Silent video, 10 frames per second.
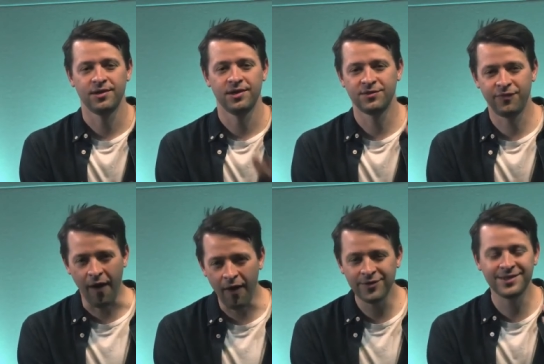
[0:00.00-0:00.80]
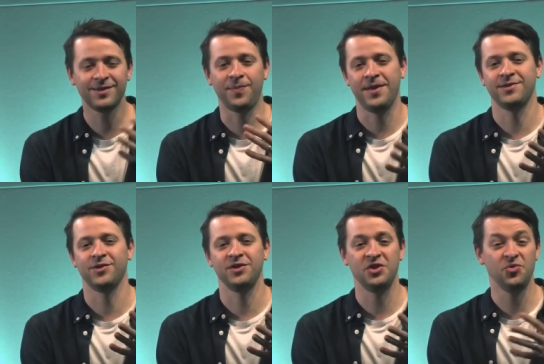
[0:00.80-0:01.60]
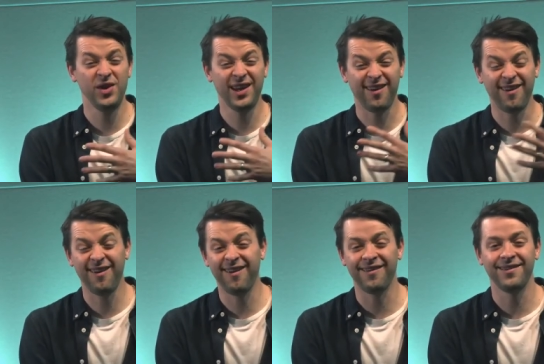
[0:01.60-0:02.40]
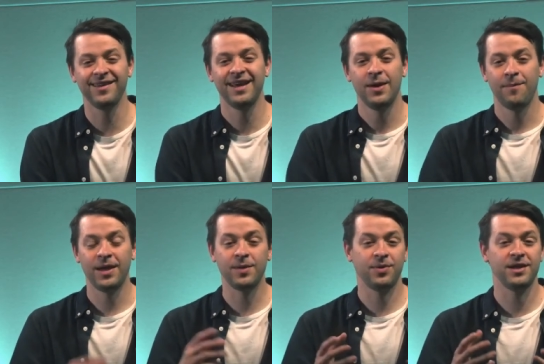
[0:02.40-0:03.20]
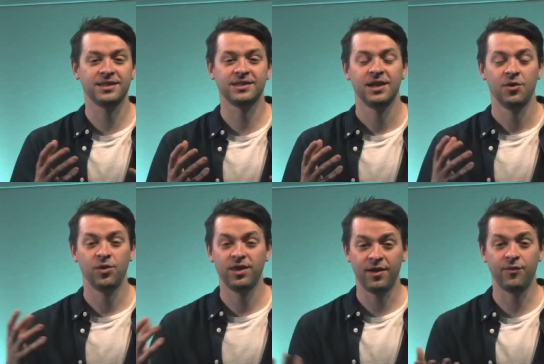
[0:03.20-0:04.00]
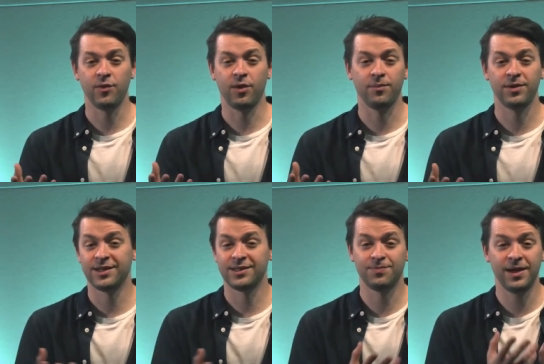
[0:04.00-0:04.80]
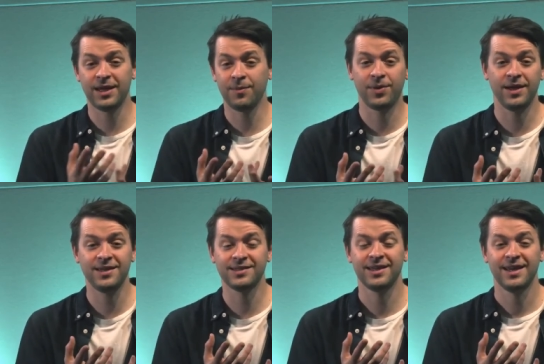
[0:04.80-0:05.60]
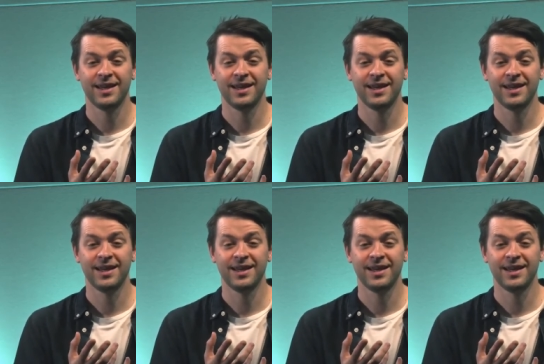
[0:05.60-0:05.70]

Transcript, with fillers: as far as it depends on you, we can't make peace with everyone because making peace